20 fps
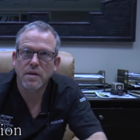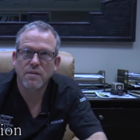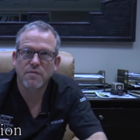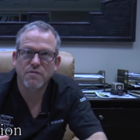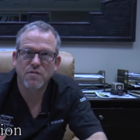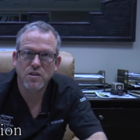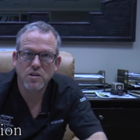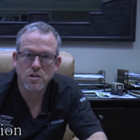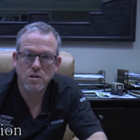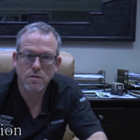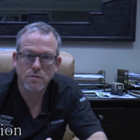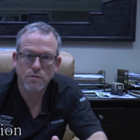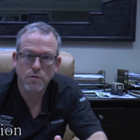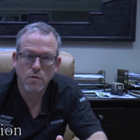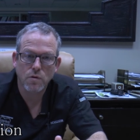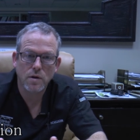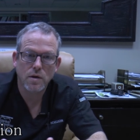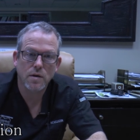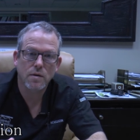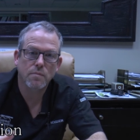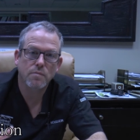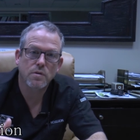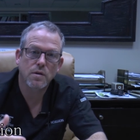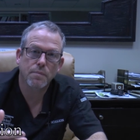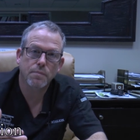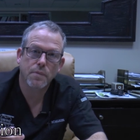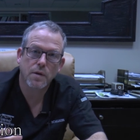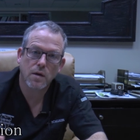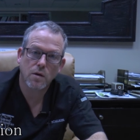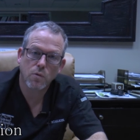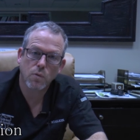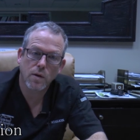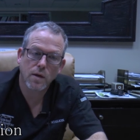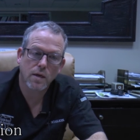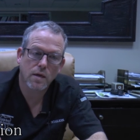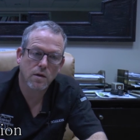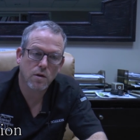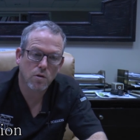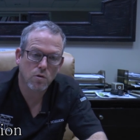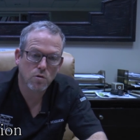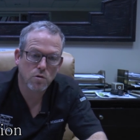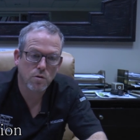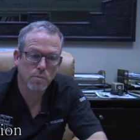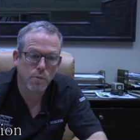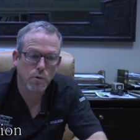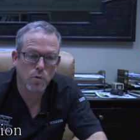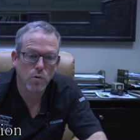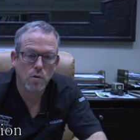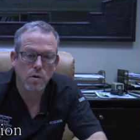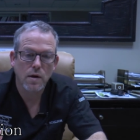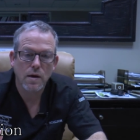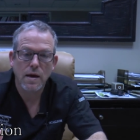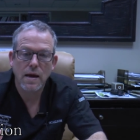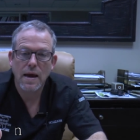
efficient for him, something quick, usable,